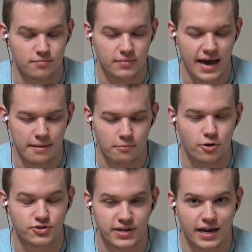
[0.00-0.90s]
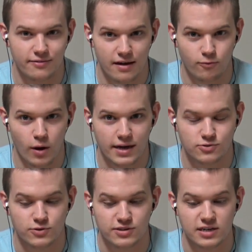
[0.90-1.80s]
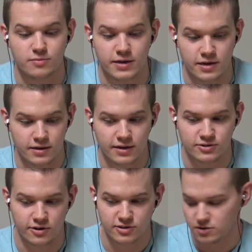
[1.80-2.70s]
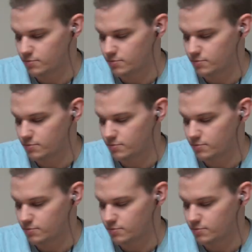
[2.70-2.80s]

at most 95 watts, which need to be exhausted